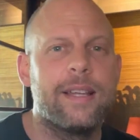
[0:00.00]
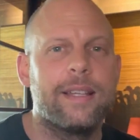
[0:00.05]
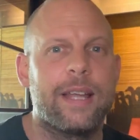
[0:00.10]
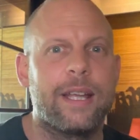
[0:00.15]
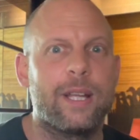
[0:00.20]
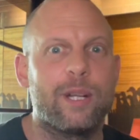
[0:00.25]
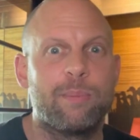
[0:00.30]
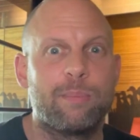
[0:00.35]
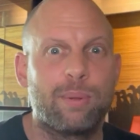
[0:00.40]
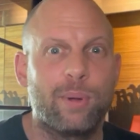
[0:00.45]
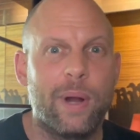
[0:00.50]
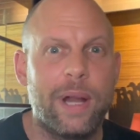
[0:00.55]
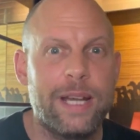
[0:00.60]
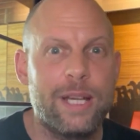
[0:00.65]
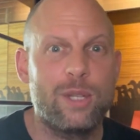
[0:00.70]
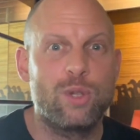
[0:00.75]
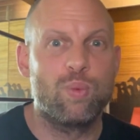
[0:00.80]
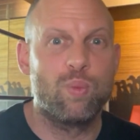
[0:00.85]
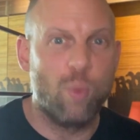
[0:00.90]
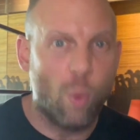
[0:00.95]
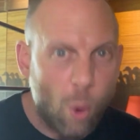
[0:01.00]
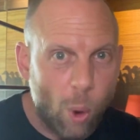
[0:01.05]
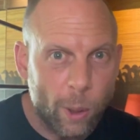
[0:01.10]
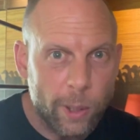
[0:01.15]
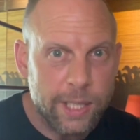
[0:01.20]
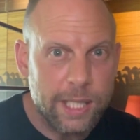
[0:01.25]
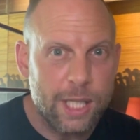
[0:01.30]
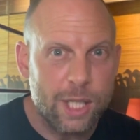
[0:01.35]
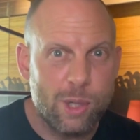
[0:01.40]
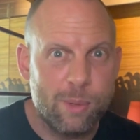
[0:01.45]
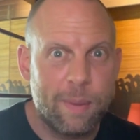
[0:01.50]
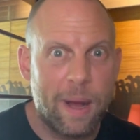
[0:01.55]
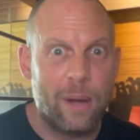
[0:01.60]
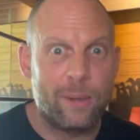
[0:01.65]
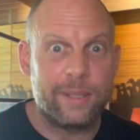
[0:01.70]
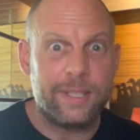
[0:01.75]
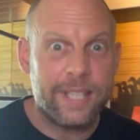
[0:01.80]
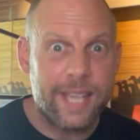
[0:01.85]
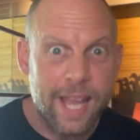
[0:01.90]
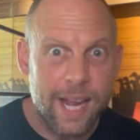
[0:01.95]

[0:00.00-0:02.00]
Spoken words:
that your brain is warning you about.